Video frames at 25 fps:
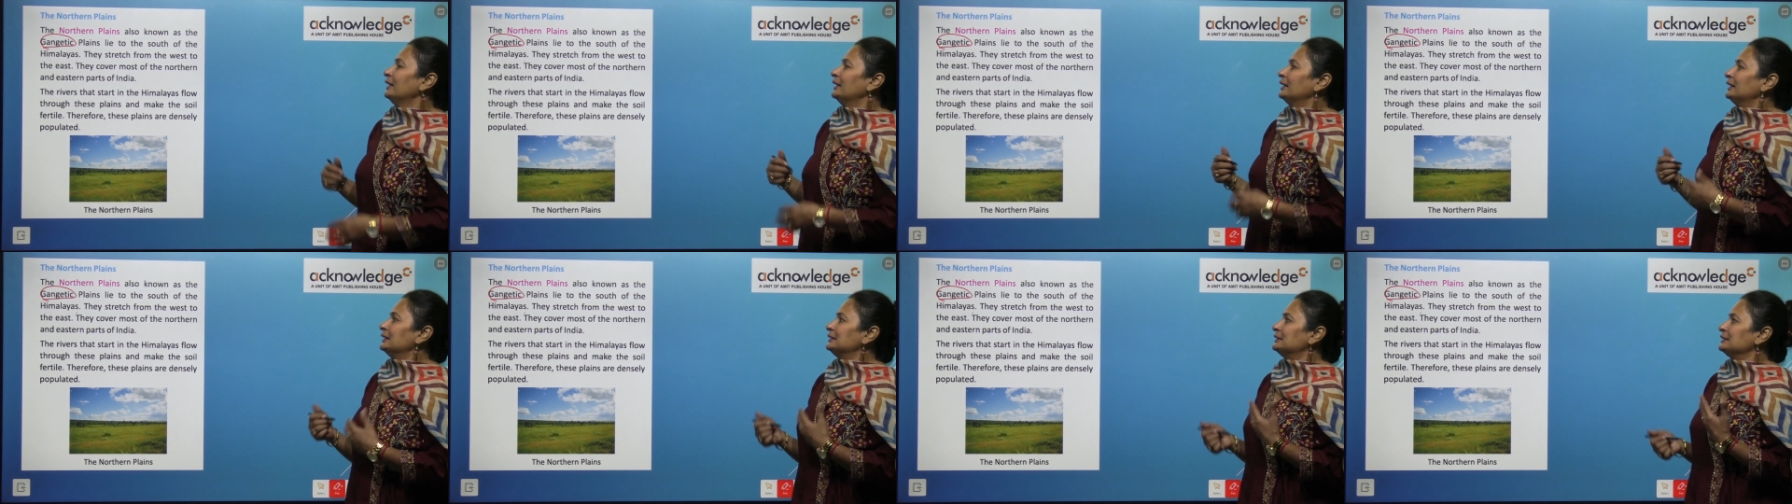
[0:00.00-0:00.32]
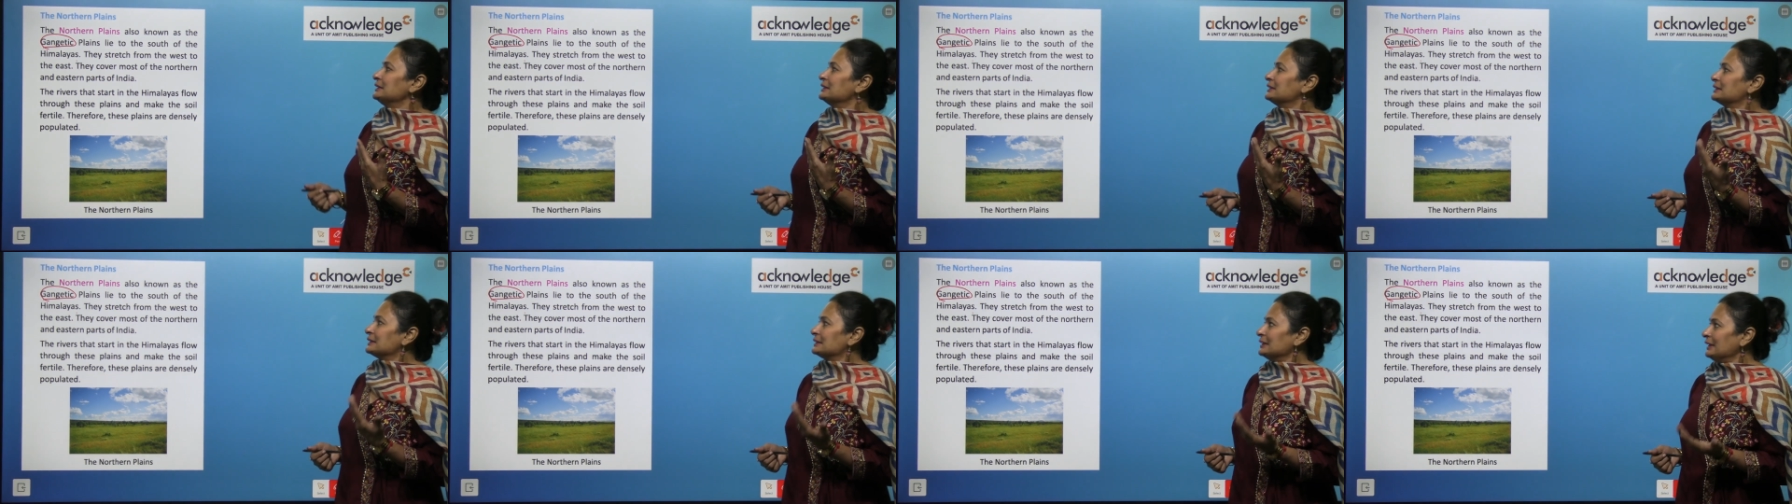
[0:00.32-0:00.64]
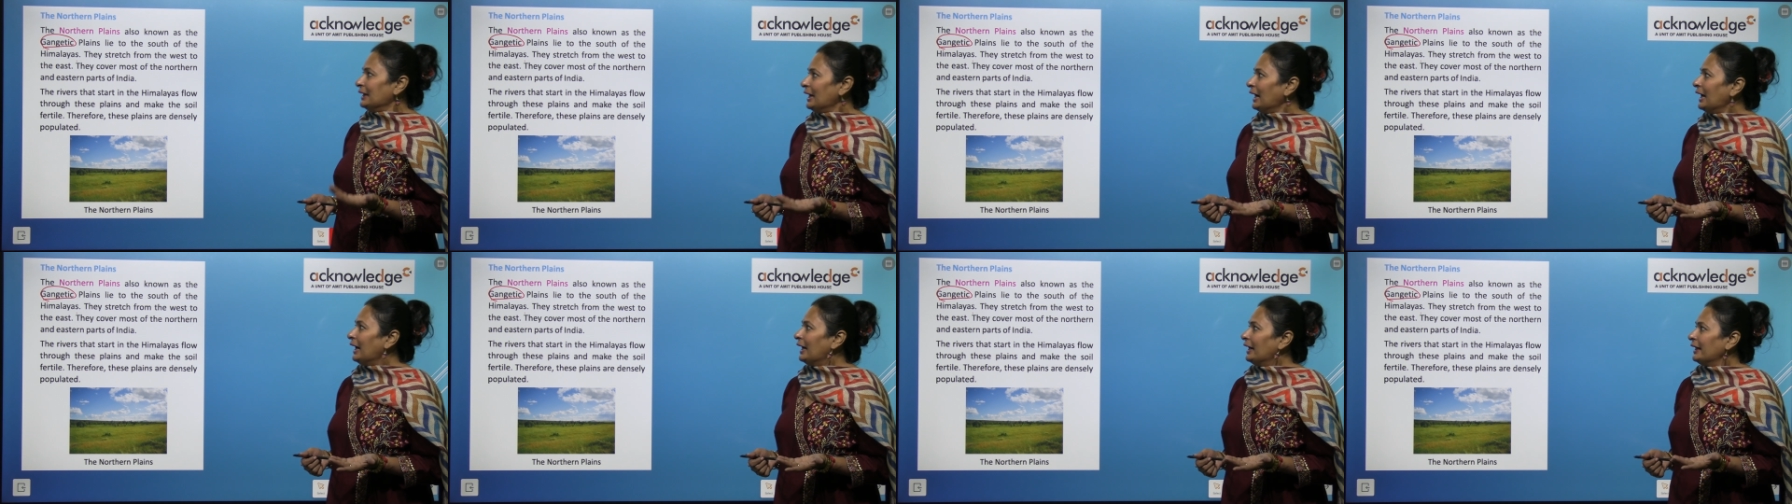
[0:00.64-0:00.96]
It is
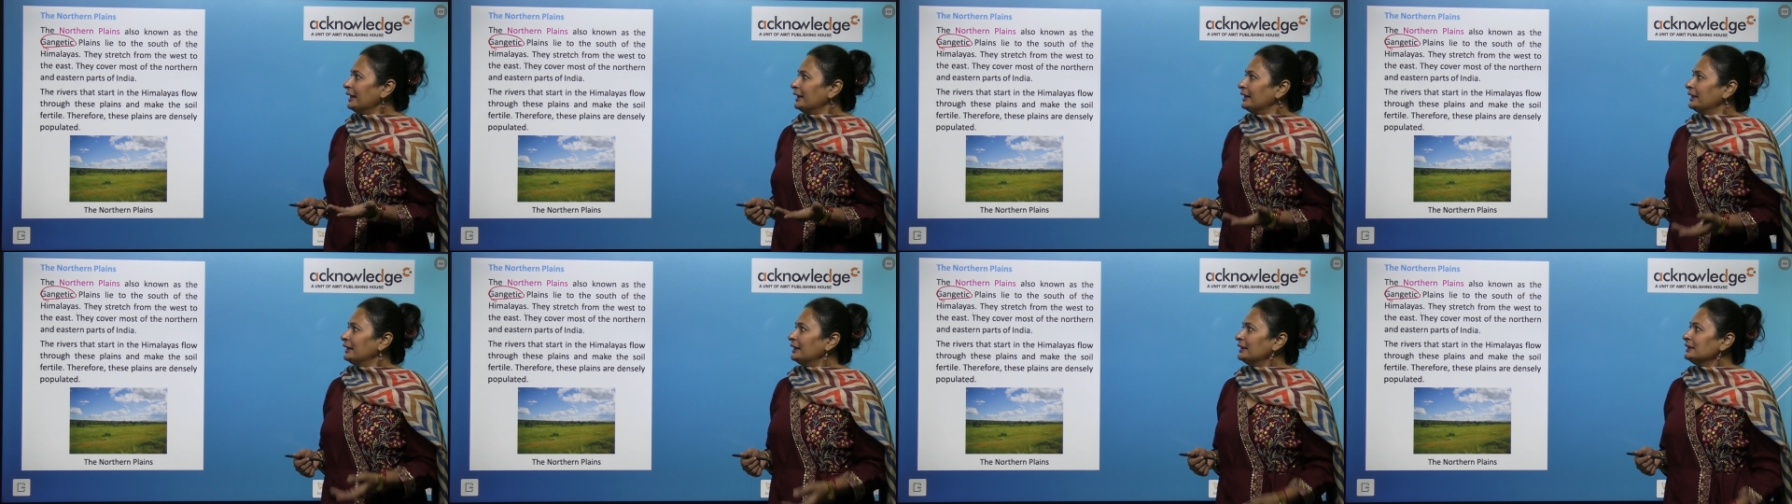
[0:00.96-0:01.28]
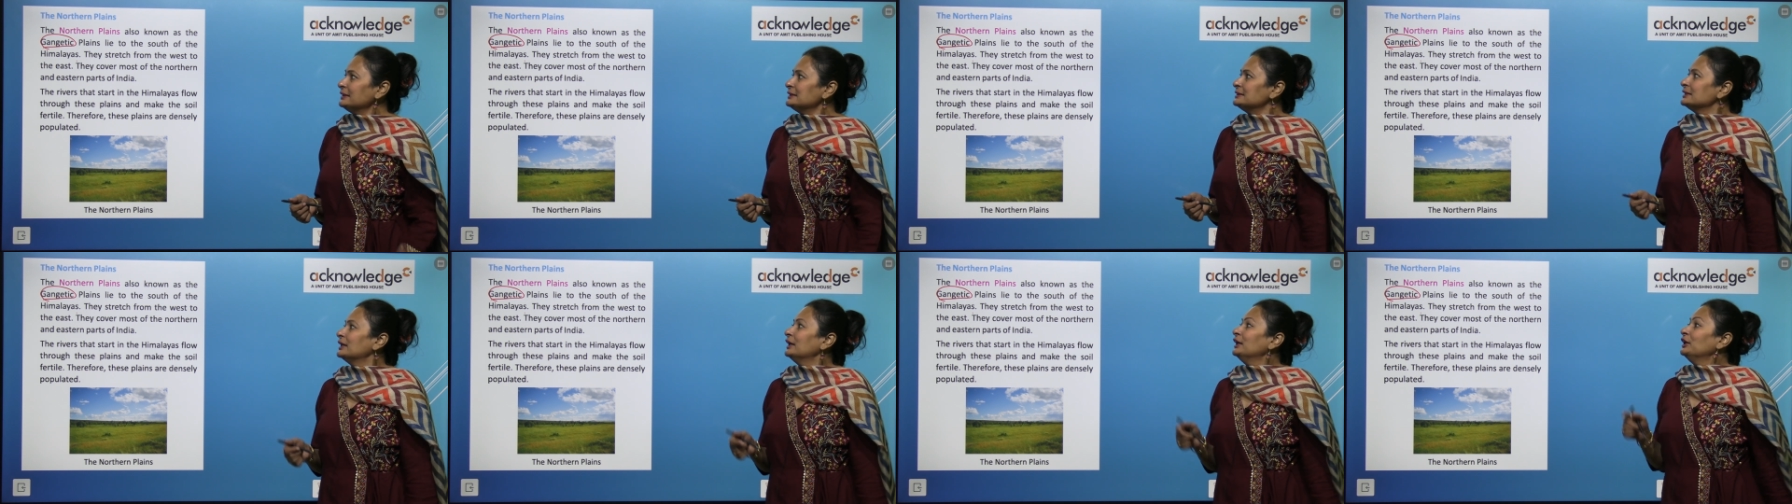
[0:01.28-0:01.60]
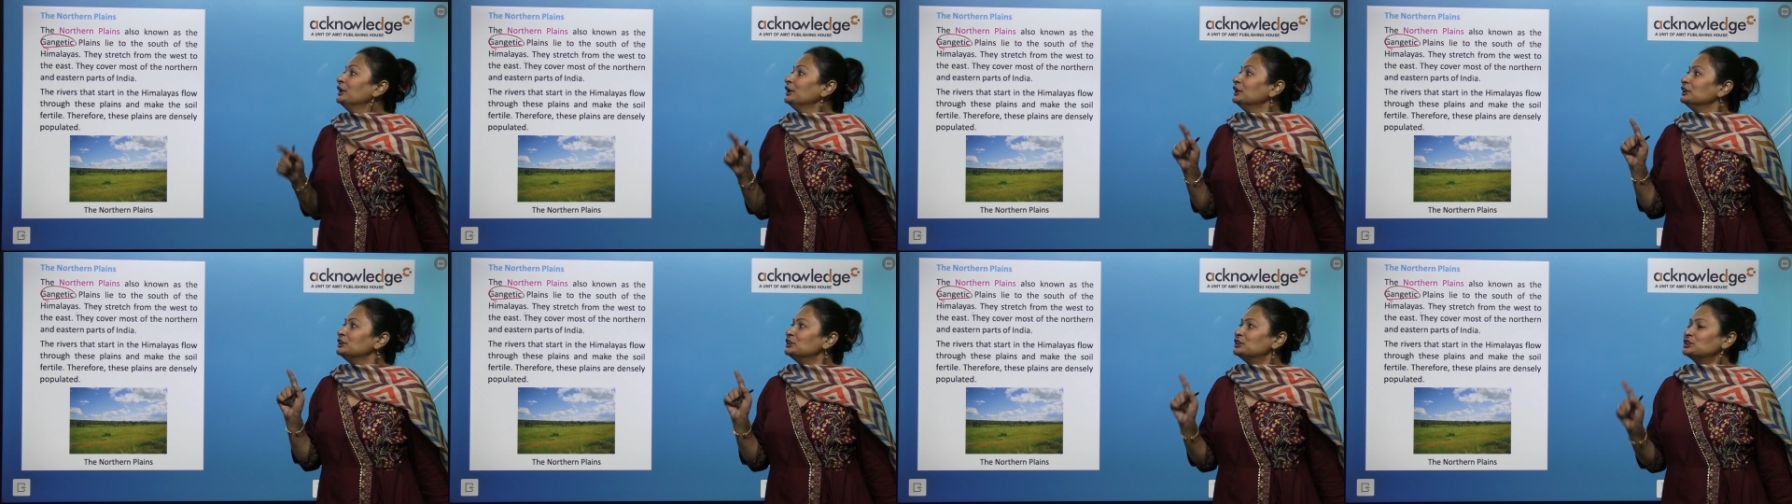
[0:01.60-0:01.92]
lies
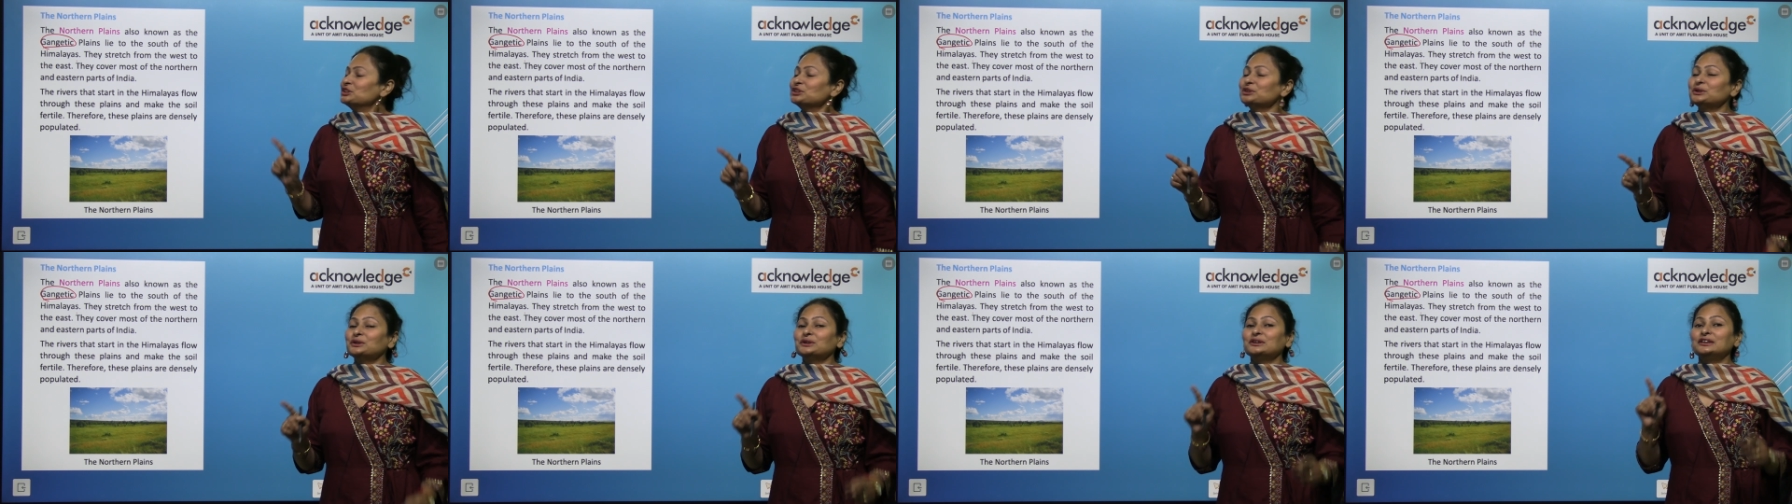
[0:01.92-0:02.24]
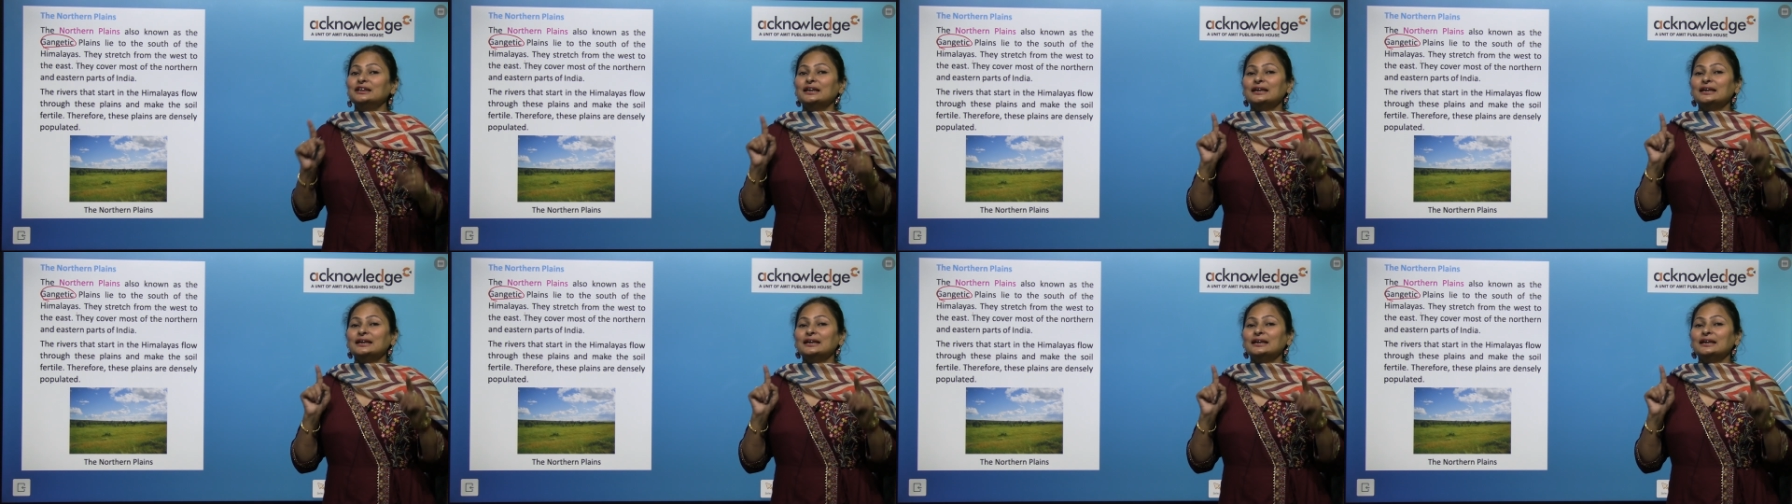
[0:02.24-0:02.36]
to